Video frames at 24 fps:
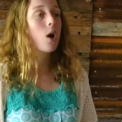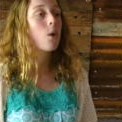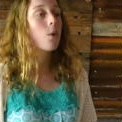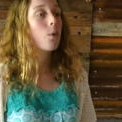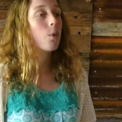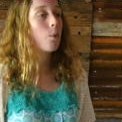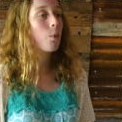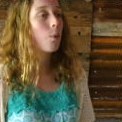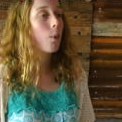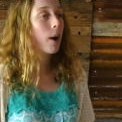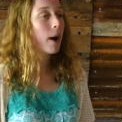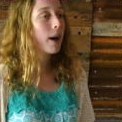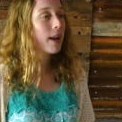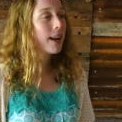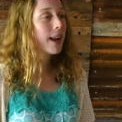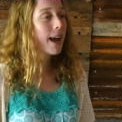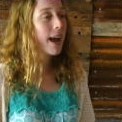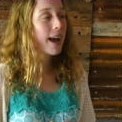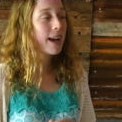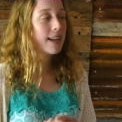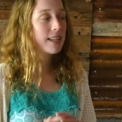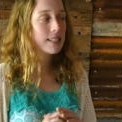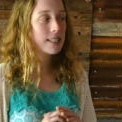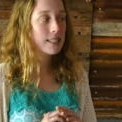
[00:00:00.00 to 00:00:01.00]
What
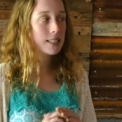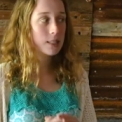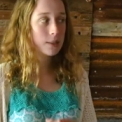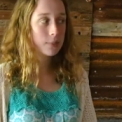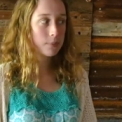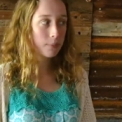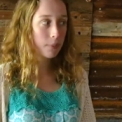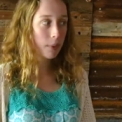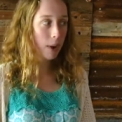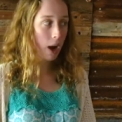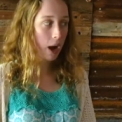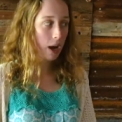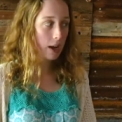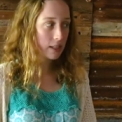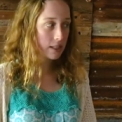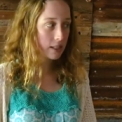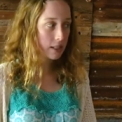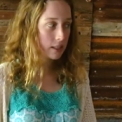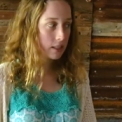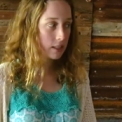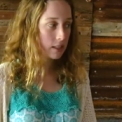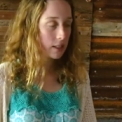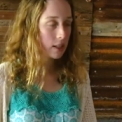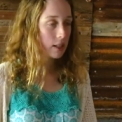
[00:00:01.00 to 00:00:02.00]
has
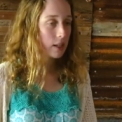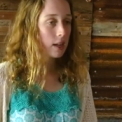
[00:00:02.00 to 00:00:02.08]
spots